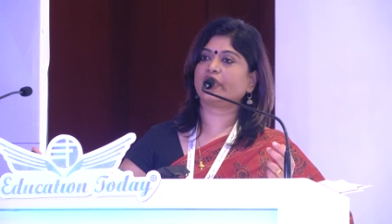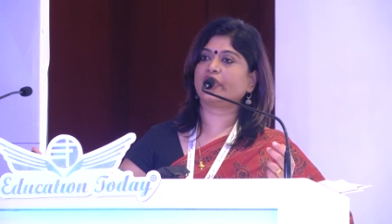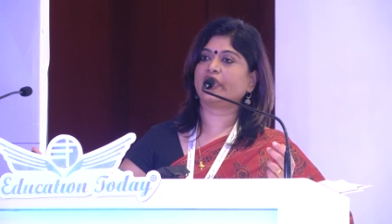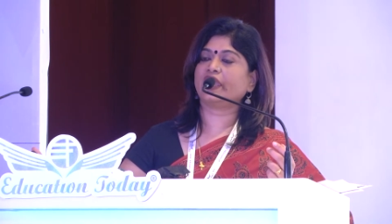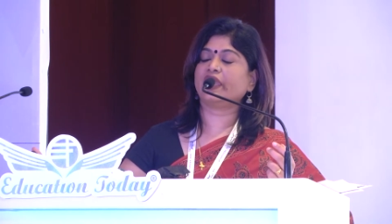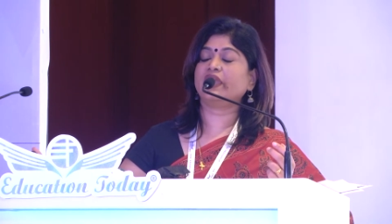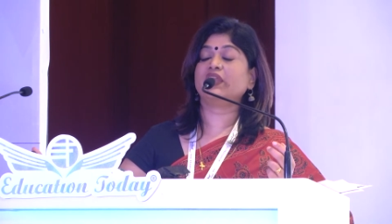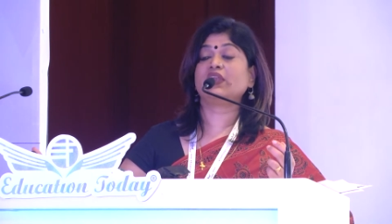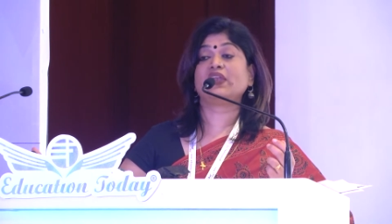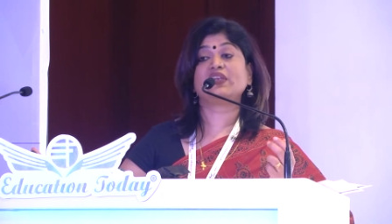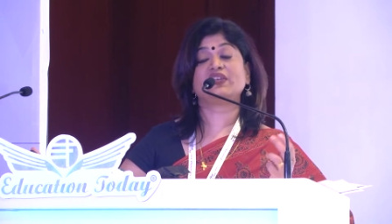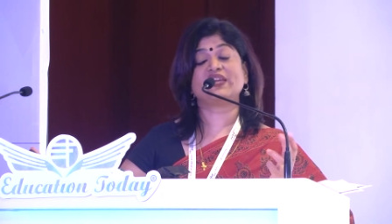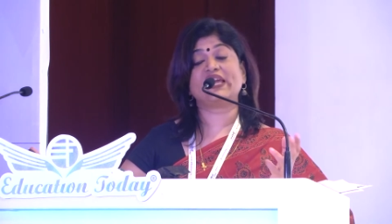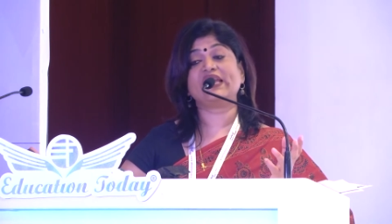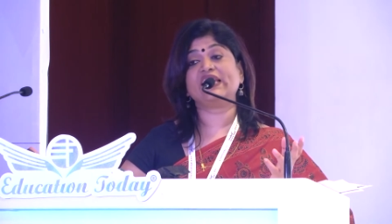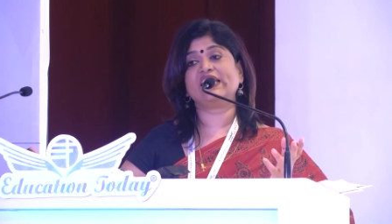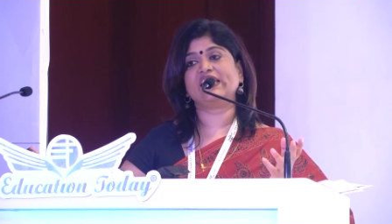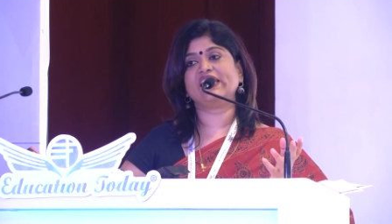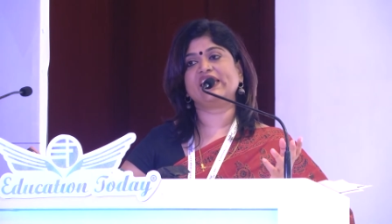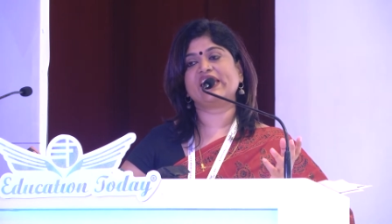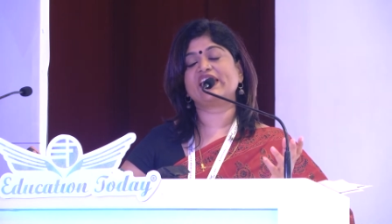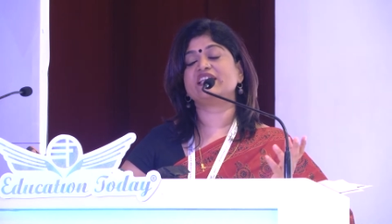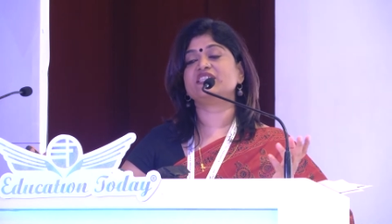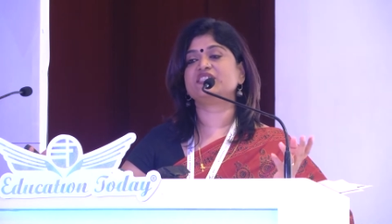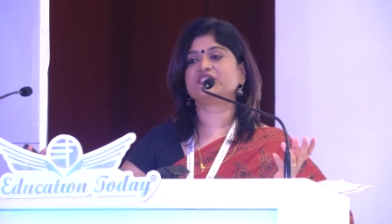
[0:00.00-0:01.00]
in
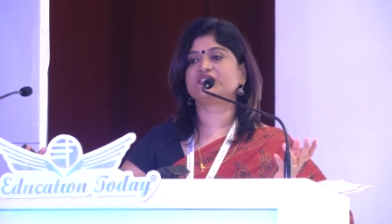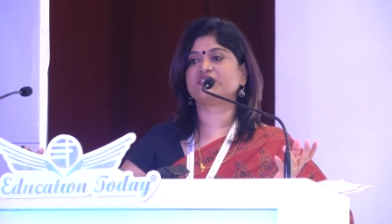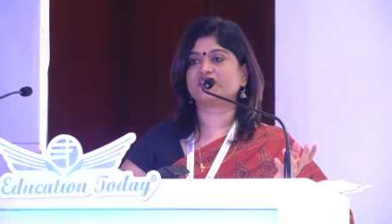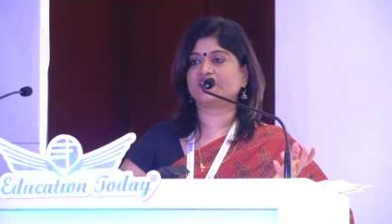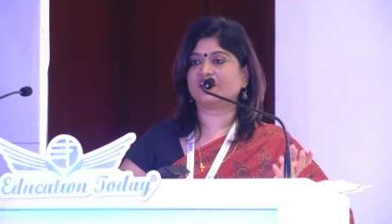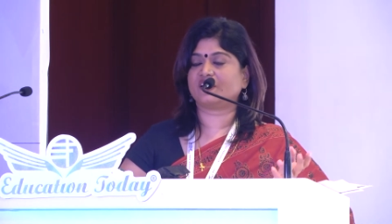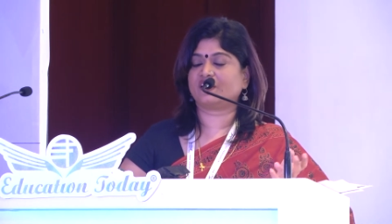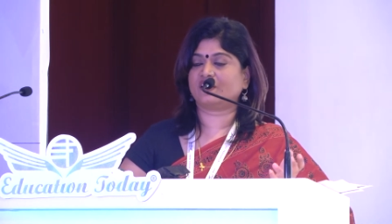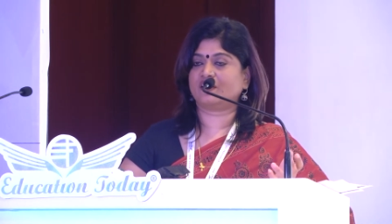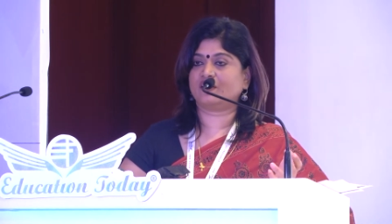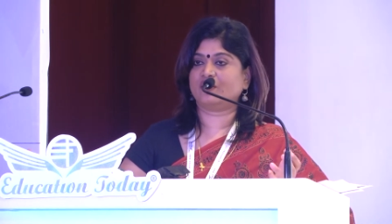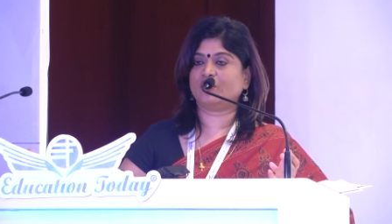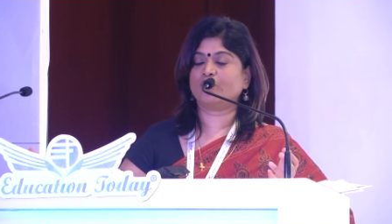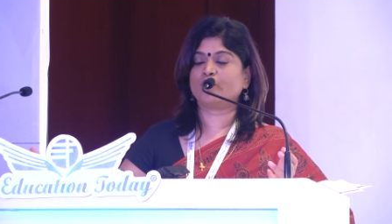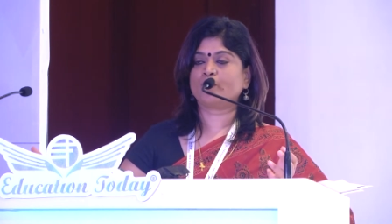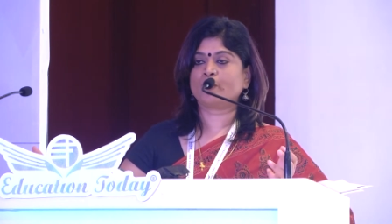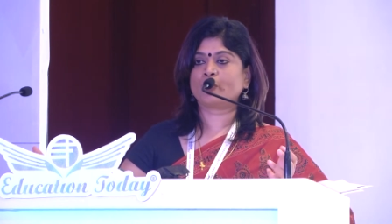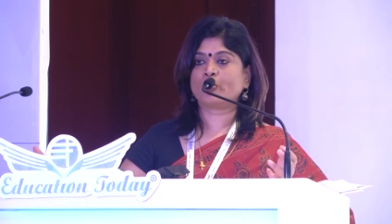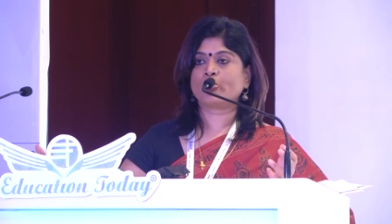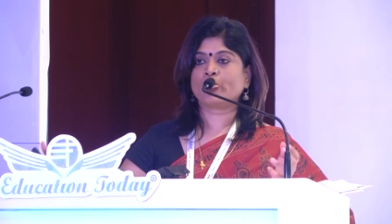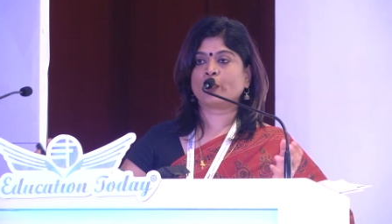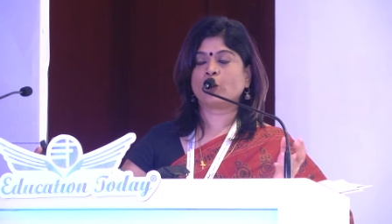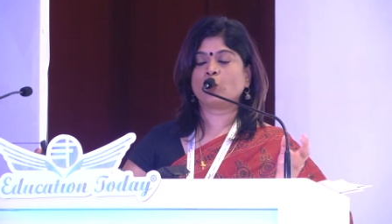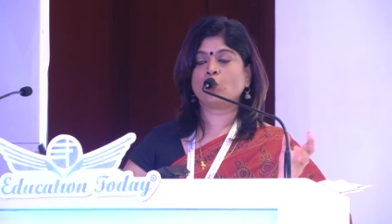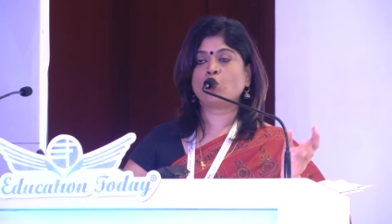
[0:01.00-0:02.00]
Delhi NCR,
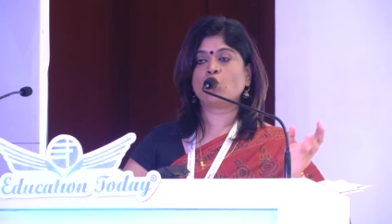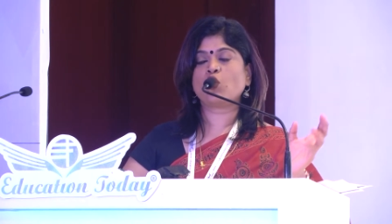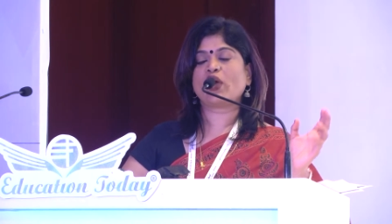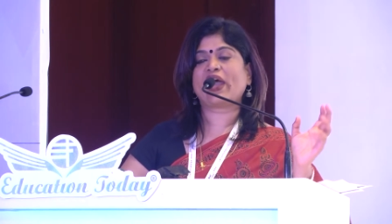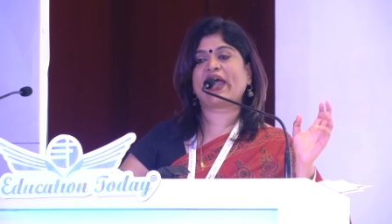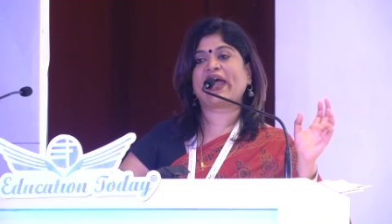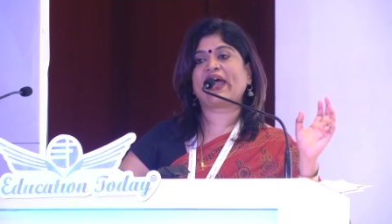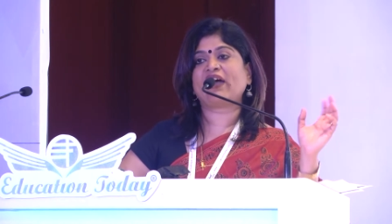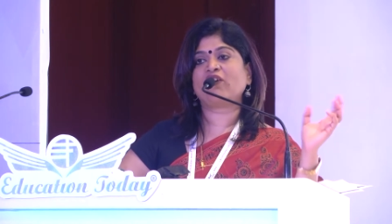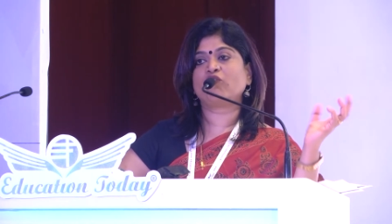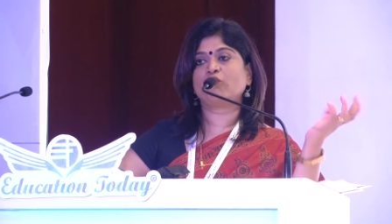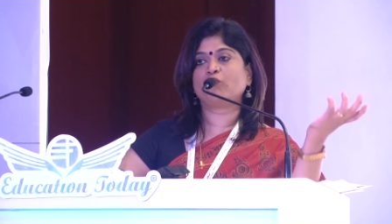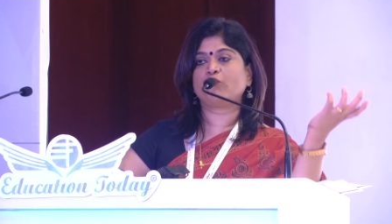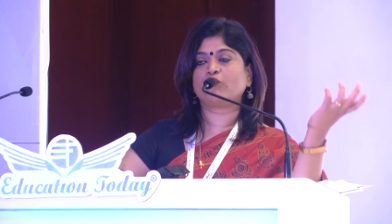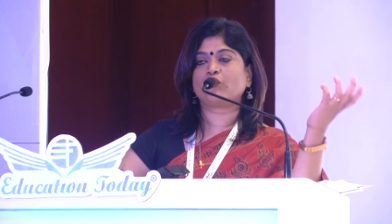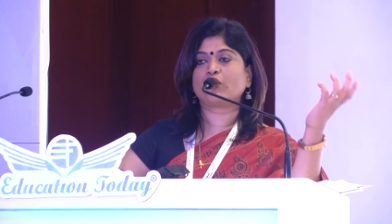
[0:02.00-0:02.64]
who have